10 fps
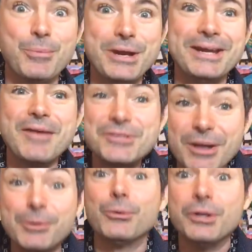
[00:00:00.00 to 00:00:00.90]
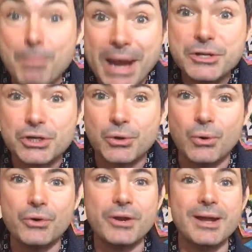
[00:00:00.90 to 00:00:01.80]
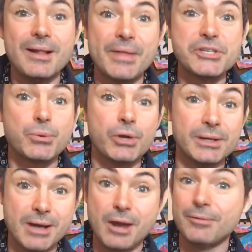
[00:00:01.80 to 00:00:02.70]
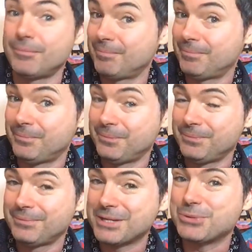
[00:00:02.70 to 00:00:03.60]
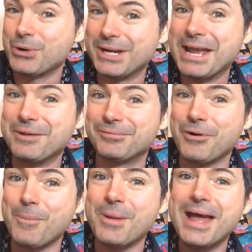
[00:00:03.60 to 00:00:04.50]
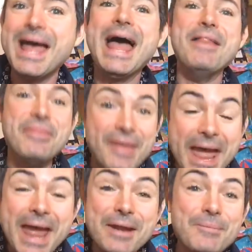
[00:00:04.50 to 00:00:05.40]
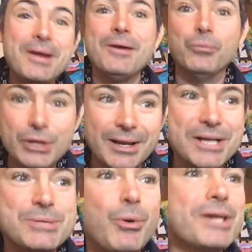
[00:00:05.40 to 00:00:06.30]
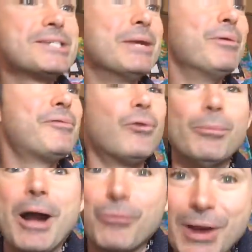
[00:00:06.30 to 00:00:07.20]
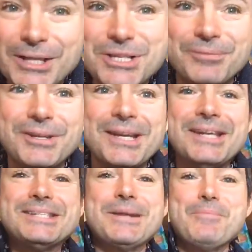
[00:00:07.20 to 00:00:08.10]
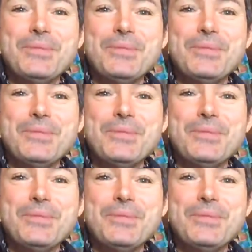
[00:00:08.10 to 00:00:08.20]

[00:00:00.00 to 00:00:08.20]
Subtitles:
Every time you're on a major chord, that's where you get it from. And then realize what I said before about relative keys.